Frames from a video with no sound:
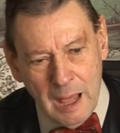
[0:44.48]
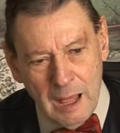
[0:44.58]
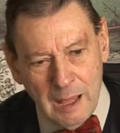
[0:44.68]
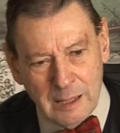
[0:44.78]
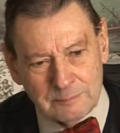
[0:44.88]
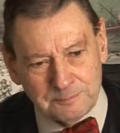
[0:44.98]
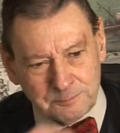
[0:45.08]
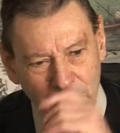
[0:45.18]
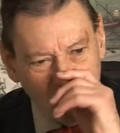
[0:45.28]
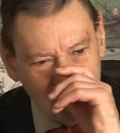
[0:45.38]
uh,
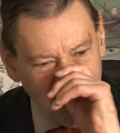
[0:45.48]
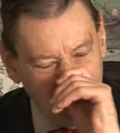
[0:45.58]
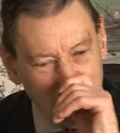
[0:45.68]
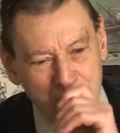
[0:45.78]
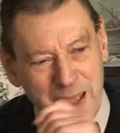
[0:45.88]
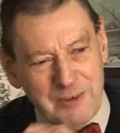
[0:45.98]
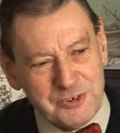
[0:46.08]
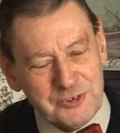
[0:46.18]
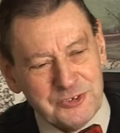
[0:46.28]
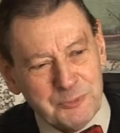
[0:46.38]
the
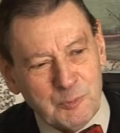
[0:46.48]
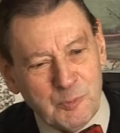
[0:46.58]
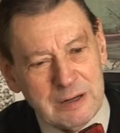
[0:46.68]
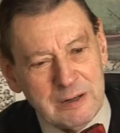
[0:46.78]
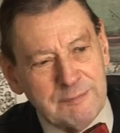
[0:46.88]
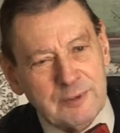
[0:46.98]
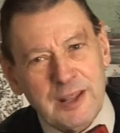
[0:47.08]
pageants were wonderful.